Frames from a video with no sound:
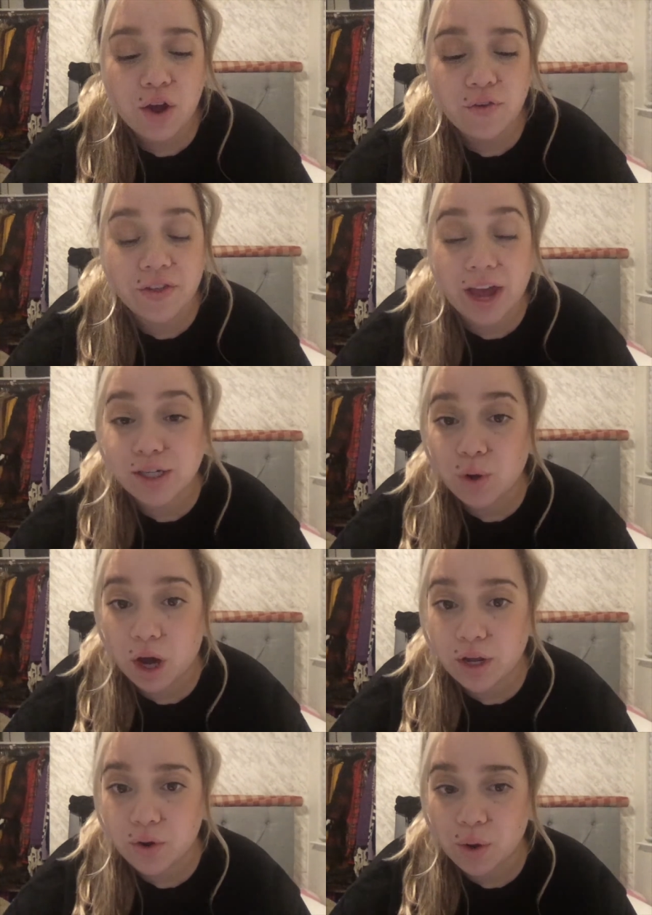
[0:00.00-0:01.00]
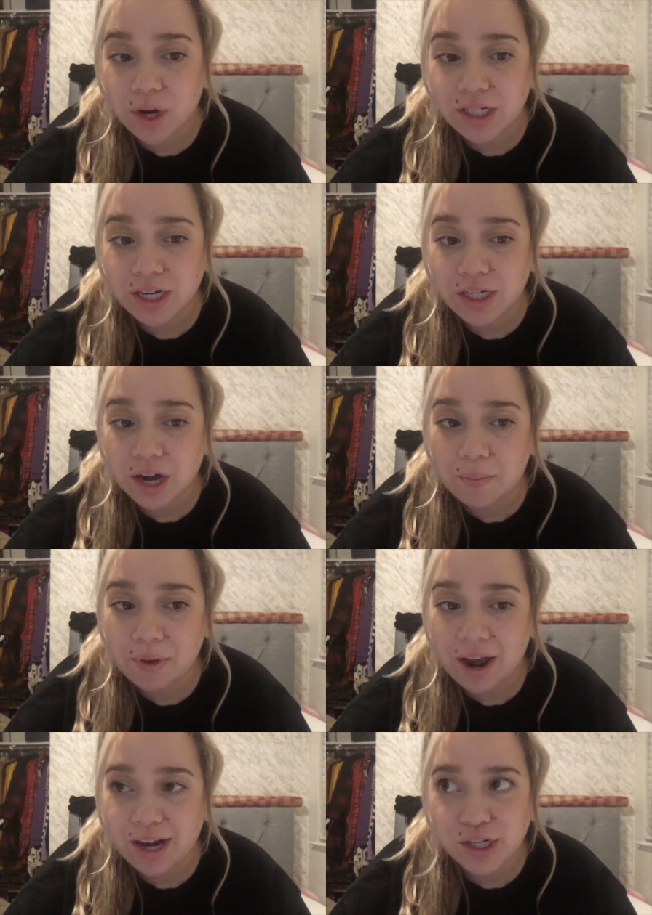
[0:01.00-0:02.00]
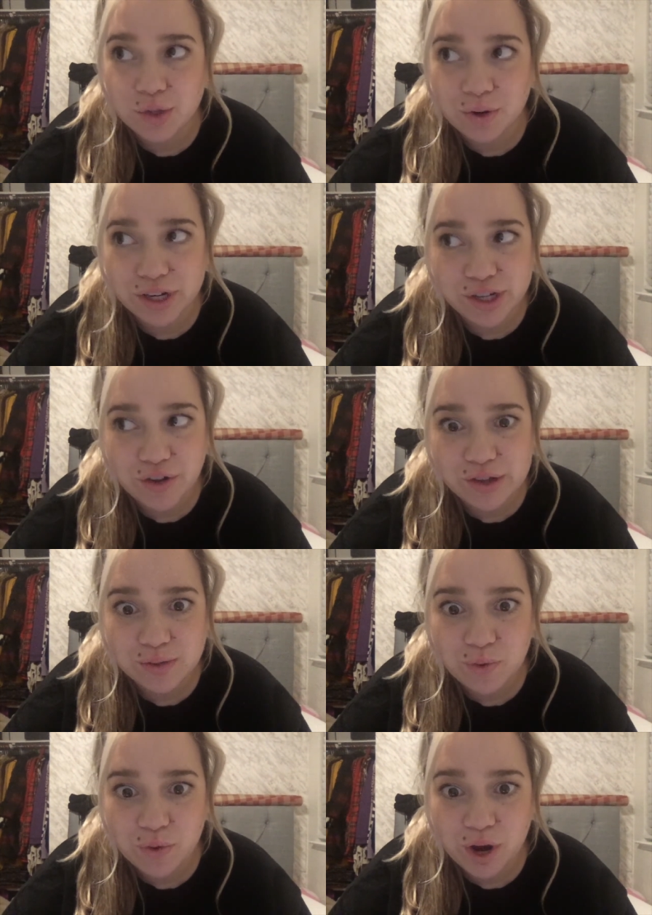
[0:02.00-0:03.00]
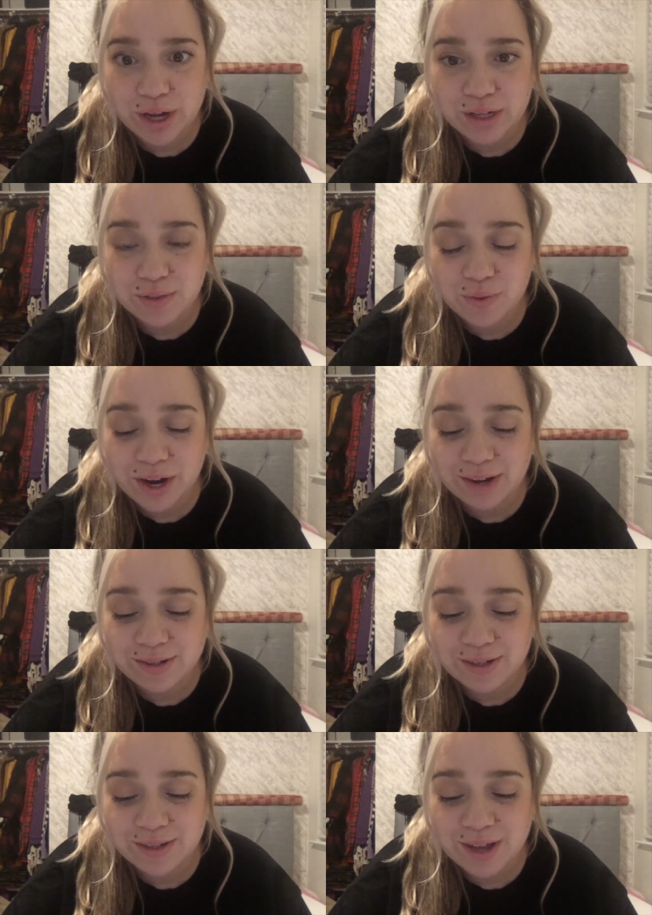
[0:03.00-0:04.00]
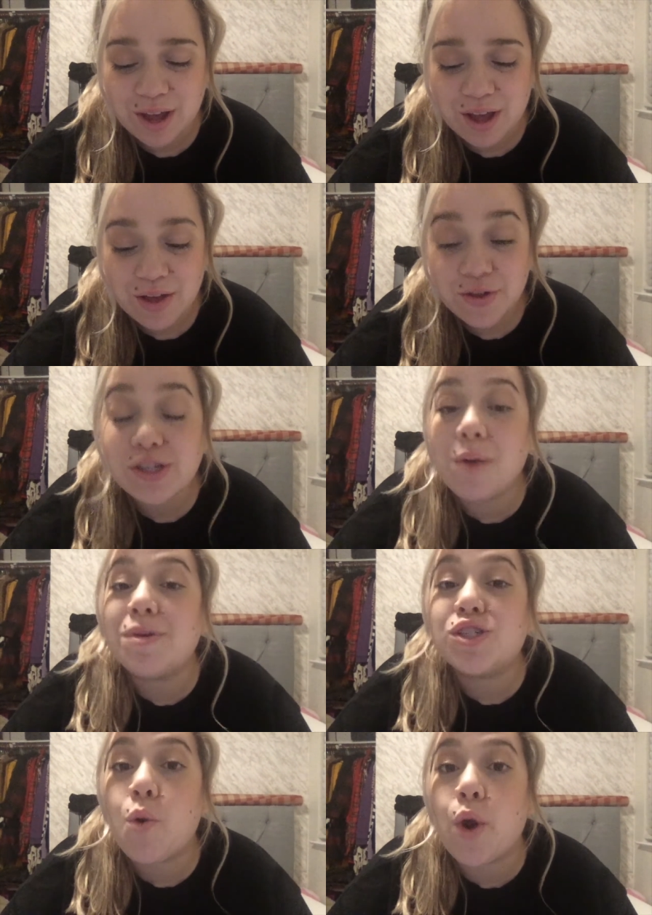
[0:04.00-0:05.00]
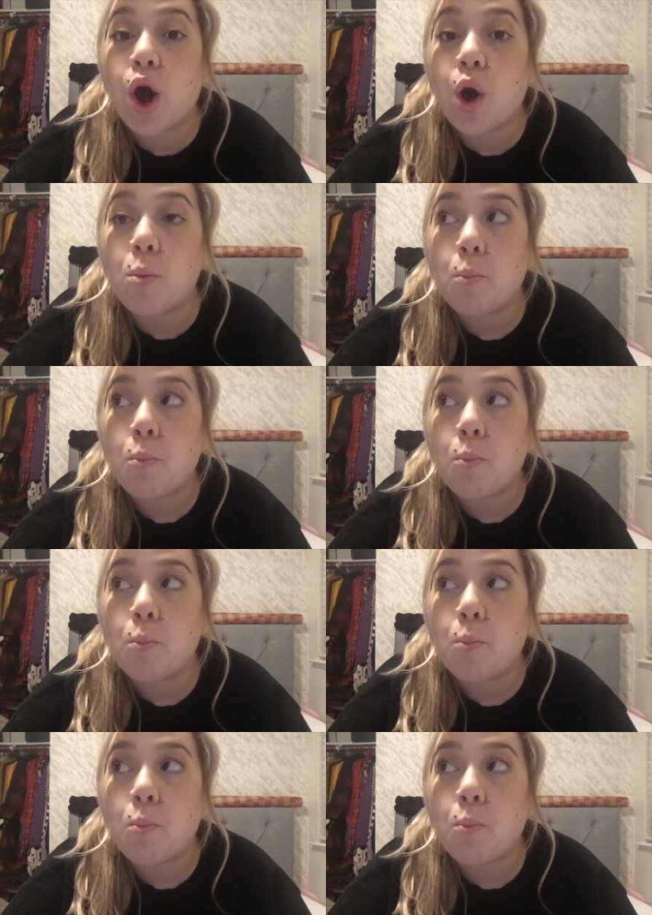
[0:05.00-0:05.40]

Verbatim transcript: For the actual audio, go on TikTok, but I just want to share this with you guys right now since there's not much going on.